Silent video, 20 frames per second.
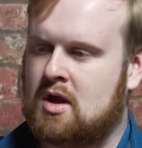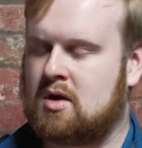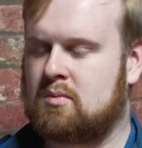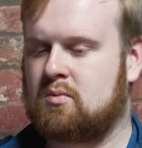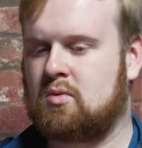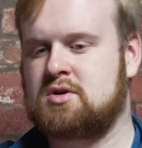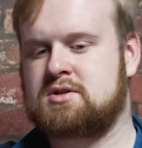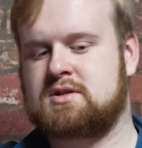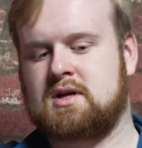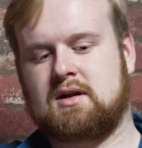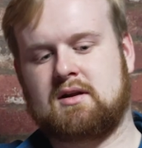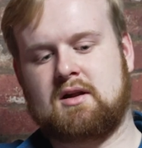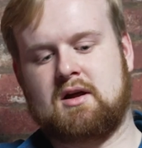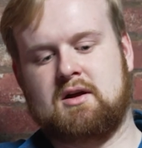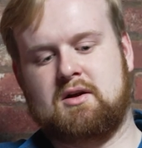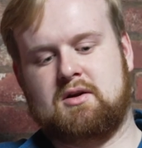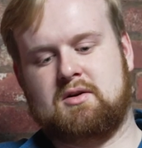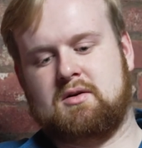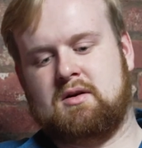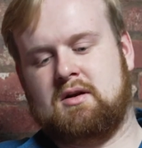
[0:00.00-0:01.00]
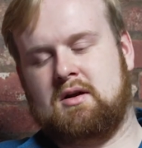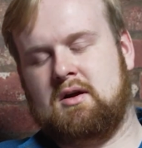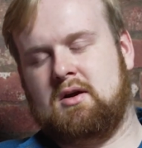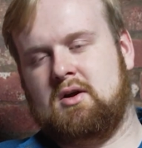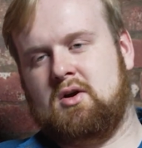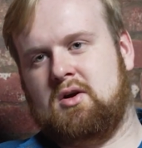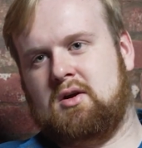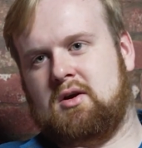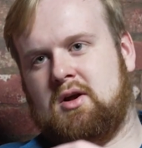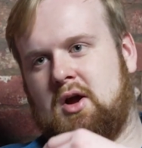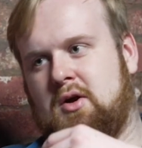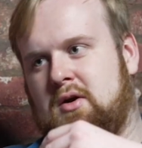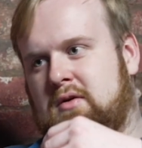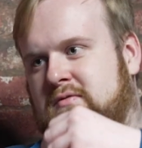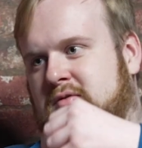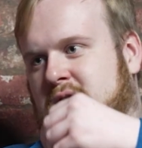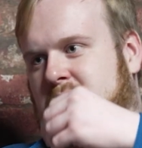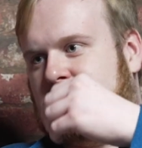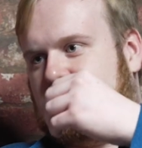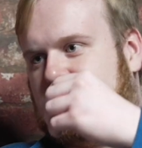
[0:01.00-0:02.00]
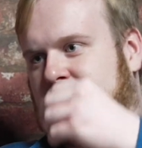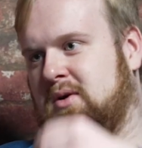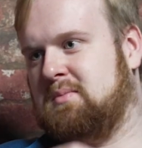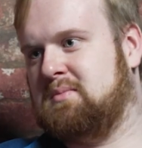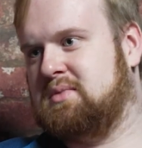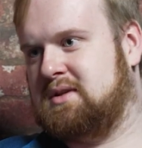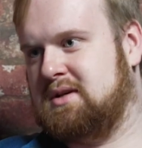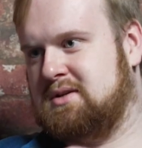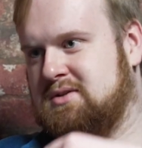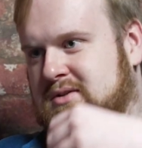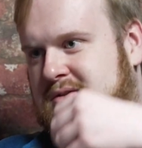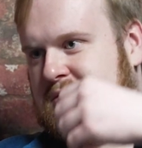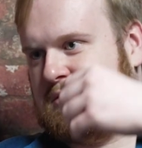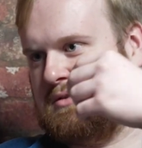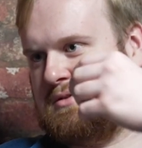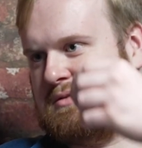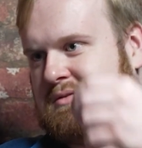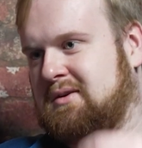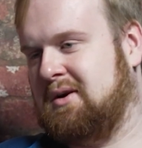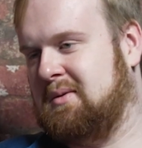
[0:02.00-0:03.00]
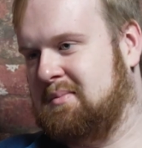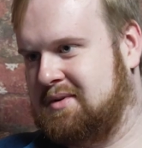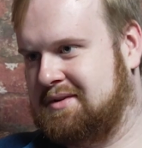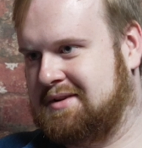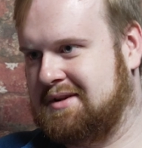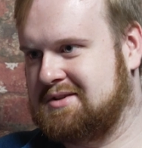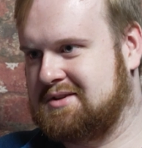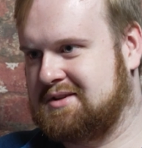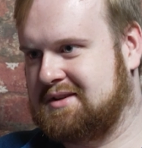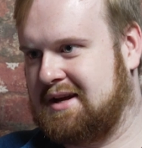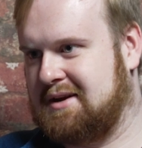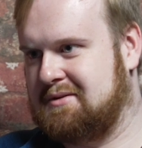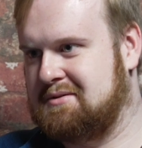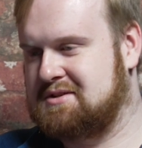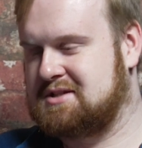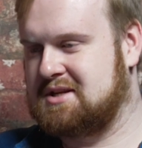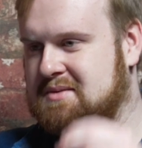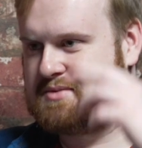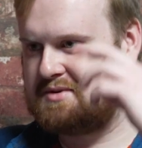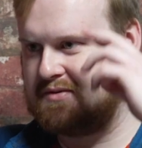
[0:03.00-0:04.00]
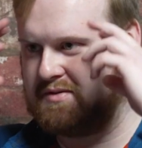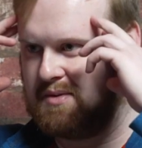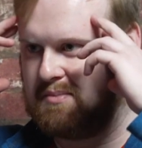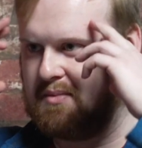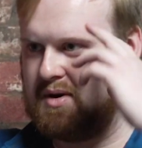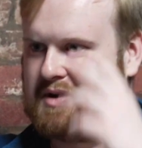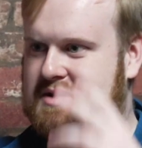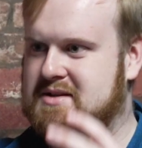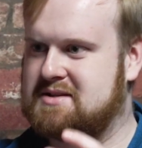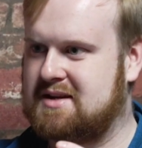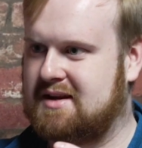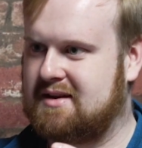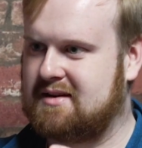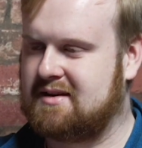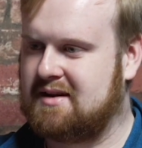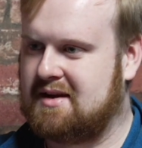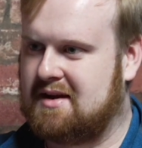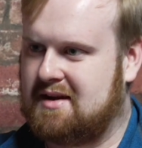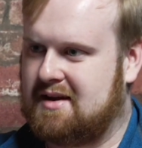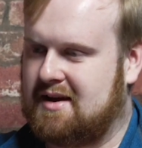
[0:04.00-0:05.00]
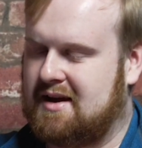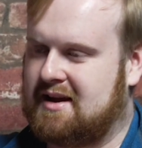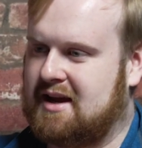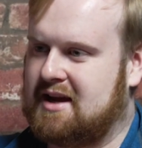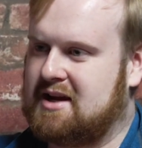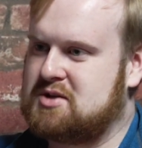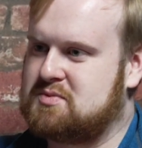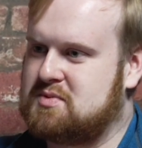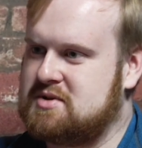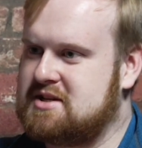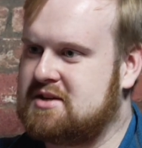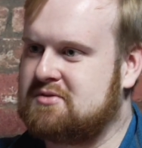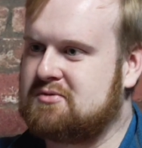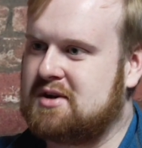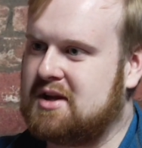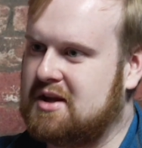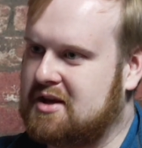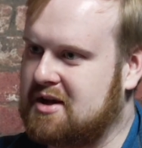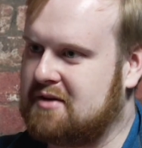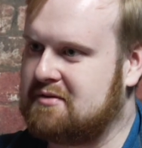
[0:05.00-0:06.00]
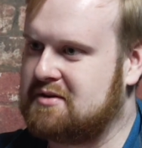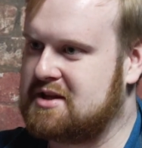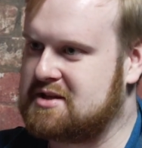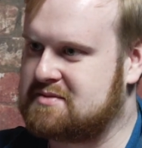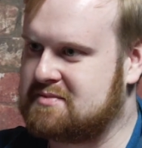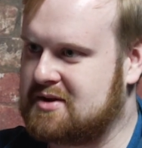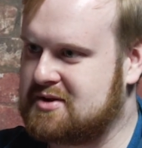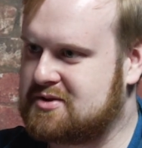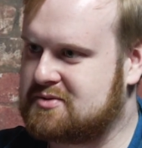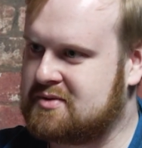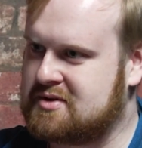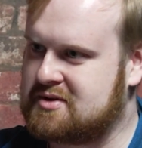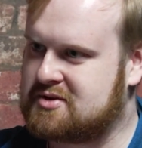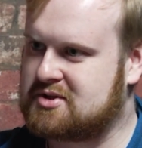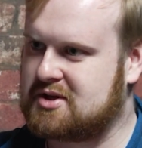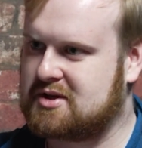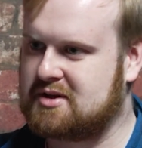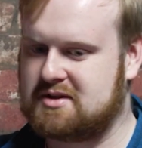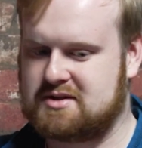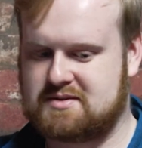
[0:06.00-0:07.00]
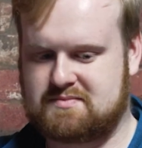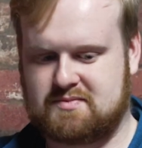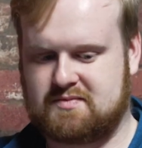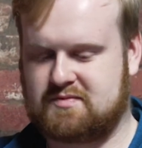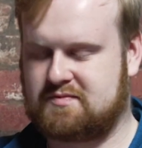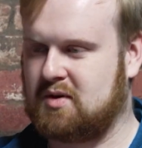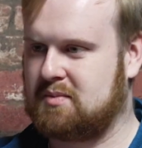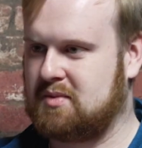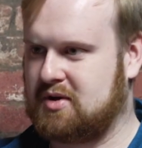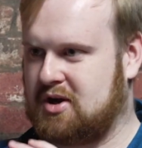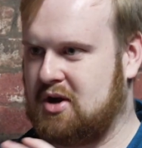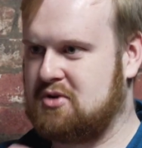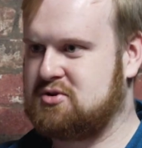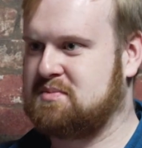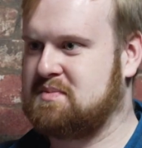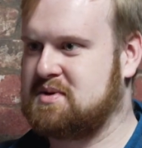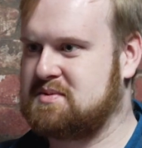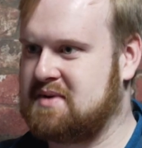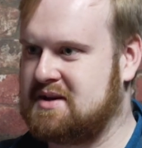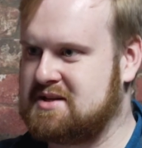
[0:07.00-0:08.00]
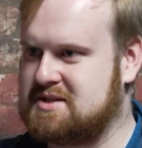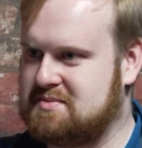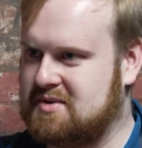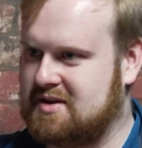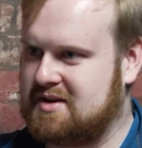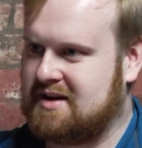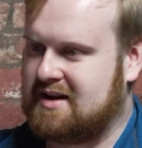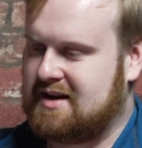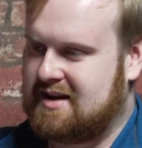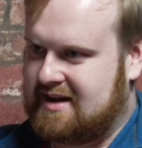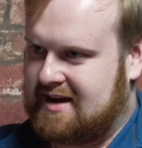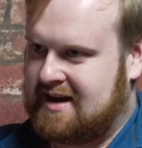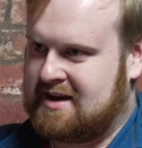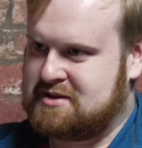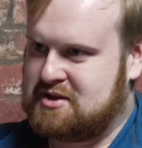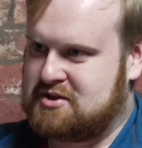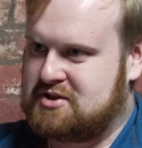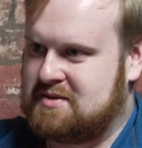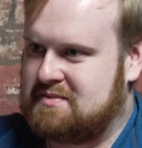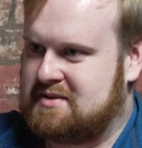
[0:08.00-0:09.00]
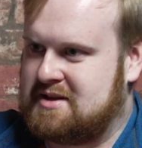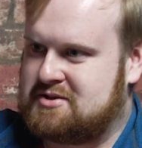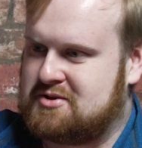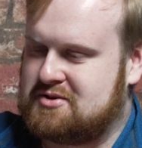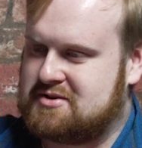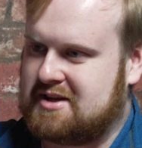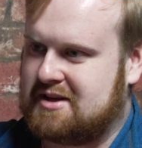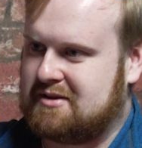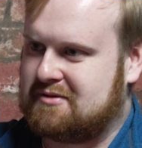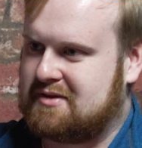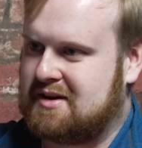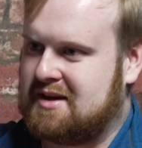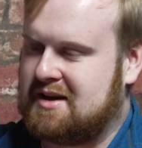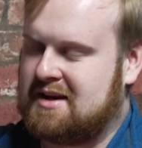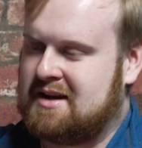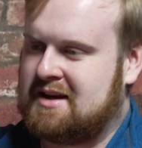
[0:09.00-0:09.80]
And what's that like, going from competition to competition now in terms of the mindset? Again, because we didn't really cover this much with Charles from a coaching perspective, but as a gymnast yourself,